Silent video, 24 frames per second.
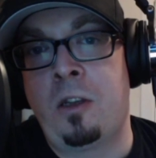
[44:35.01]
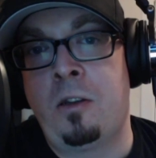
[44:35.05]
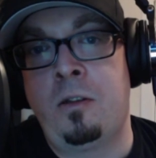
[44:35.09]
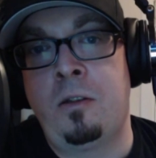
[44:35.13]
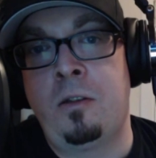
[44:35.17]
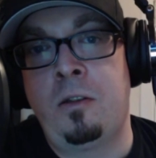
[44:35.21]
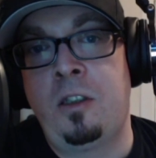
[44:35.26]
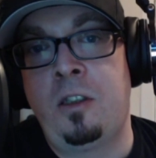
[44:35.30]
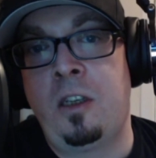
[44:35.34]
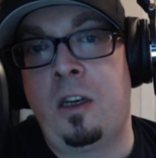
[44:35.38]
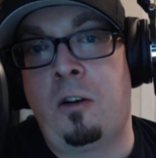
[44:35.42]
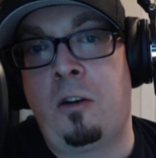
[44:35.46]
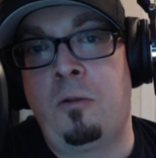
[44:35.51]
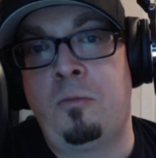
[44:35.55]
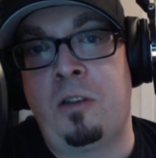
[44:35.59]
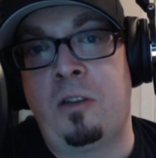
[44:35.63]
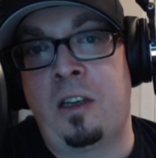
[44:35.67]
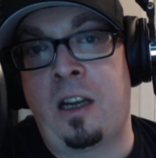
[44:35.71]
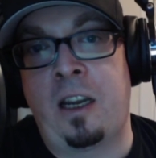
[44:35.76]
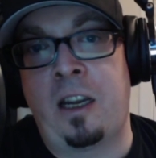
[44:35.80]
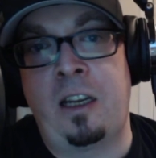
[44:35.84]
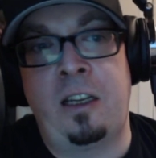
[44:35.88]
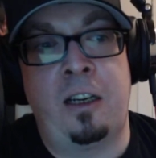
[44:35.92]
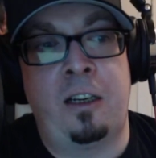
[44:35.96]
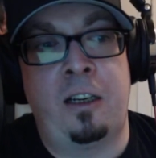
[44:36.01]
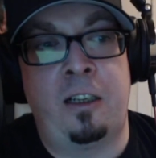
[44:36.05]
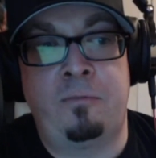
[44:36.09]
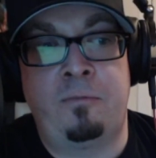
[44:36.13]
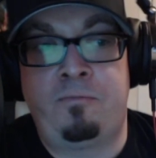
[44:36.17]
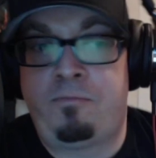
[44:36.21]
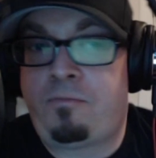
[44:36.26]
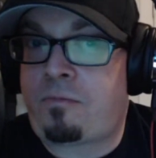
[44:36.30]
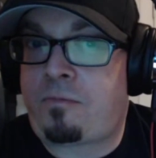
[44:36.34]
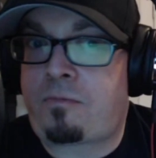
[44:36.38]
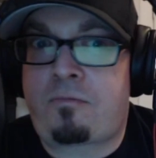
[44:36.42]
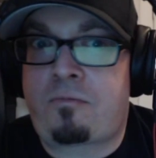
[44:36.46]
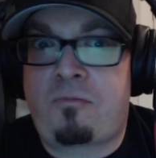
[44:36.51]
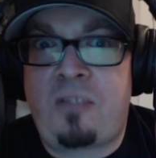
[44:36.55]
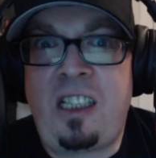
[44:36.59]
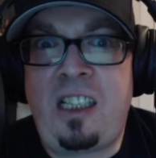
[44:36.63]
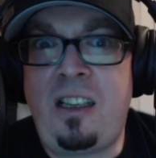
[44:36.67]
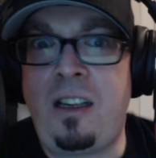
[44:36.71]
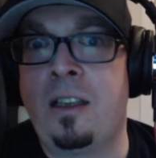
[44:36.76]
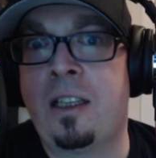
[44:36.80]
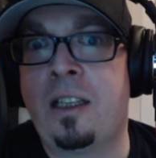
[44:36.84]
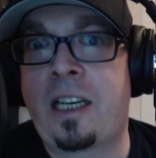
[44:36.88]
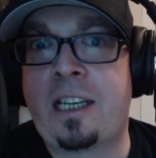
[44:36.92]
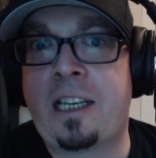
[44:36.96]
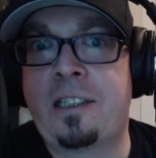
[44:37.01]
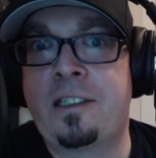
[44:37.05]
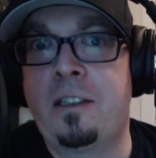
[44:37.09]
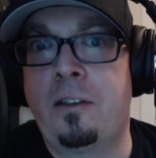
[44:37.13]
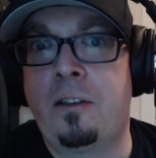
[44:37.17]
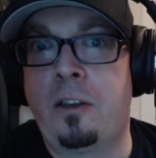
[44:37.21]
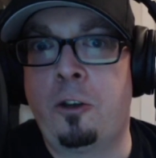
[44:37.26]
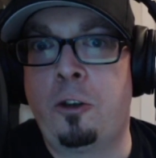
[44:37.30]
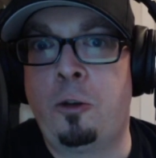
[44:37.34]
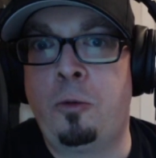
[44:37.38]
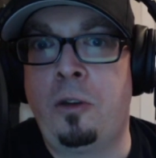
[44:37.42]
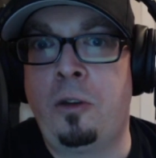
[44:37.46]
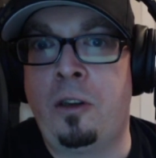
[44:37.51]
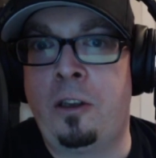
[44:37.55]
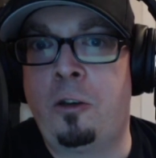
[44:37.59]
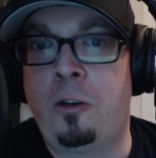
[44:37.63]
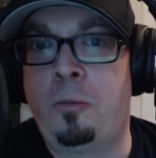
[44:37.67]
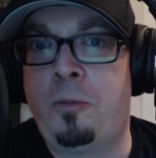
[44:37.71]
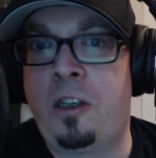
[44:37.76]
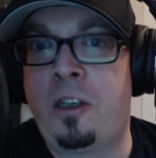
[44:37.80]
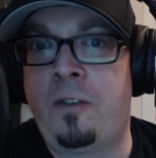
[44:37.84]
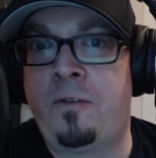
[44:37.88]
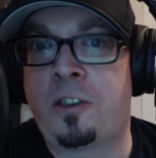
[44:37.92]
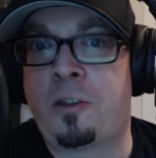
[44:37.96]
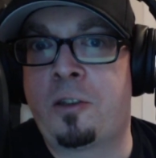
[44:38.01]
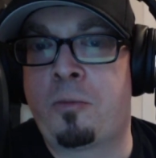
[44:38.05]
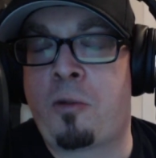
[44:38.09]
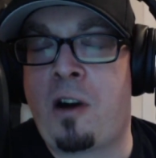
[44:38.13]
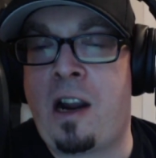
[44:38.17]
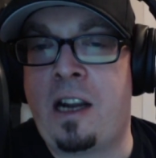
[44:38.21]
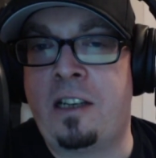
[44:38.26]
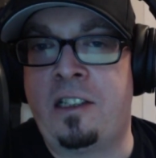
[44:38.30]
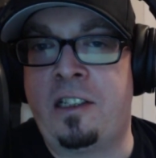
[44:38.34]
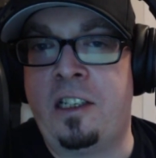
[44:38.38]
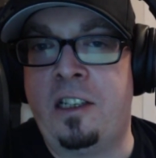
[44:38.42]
but like I said, little bit of a surprise.